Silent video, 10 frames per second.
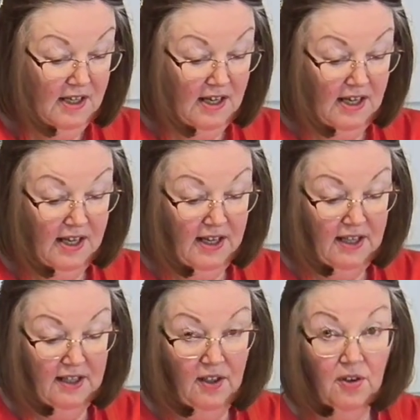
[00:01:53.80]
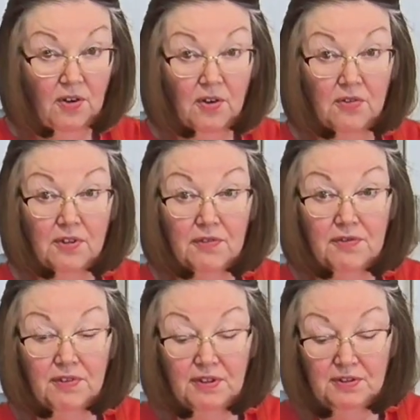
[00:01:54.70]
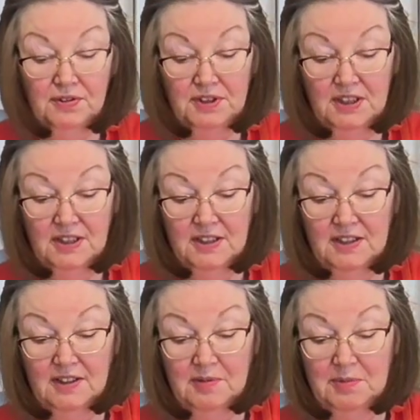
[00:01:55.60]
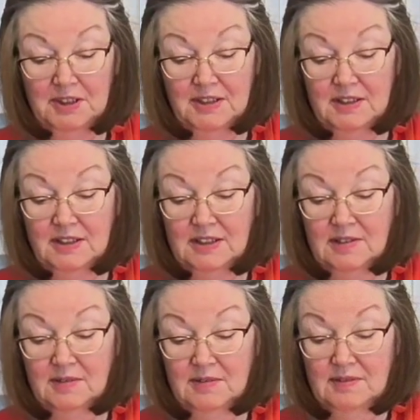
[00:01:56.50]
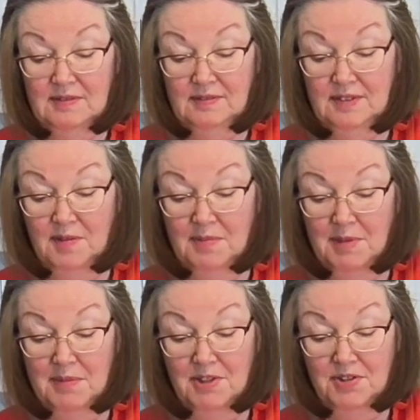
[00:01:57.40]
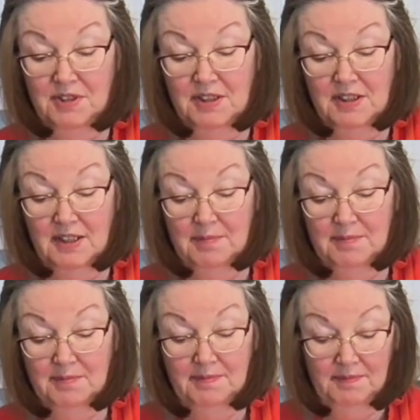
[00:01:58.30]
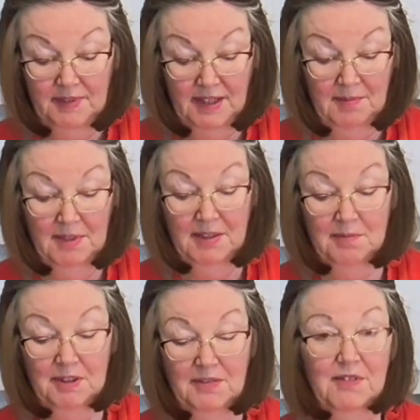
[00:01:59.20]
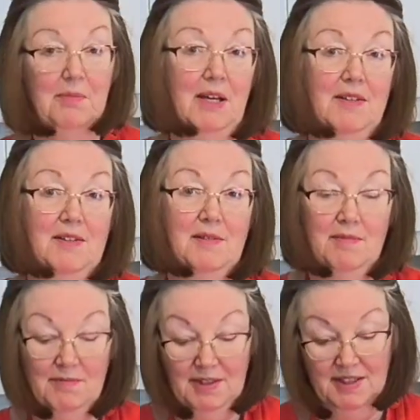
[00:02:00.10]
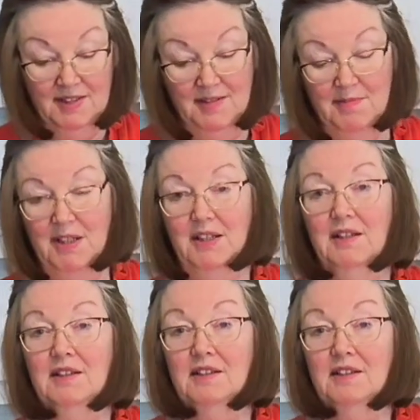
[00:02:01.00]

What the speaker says: I overflowed here a little bit with my measuring cup and made a bit of a mess, but that's me.